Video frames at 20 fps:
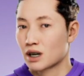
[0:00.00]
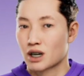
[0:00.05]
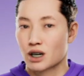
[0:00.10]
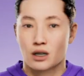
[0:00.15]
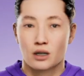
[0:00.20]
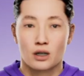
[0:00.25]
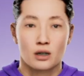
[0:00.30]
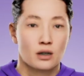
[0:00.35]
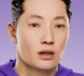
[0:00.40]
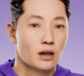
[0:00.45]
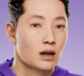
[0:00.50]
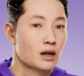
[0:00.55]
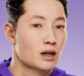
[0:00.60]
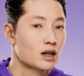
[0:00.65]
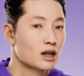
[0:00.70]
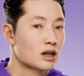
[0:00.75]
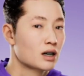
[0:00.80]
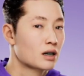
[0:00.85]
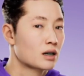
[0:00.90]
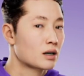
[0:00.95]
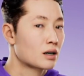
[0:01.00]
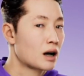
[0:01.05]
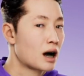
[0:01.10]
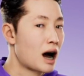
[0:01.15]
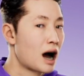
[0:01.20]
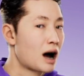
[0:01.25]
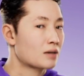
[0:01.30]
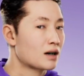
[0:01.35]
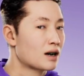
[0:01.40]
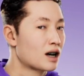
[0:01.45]
shoulders
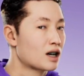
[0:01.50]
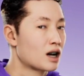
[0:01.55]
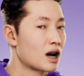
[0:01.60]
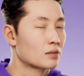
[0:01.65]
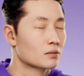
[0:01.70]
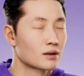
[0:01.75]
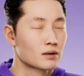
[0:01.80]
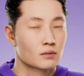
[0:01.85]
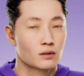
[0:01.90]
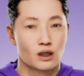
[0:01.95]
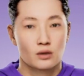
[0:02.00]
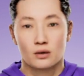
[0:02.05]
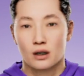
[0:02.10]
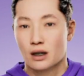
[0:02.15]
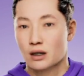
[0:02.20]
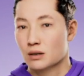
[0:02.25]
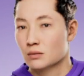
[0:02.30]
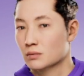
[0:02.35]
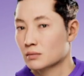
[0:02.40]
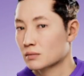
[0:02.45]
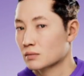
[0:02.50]
have this type of movement.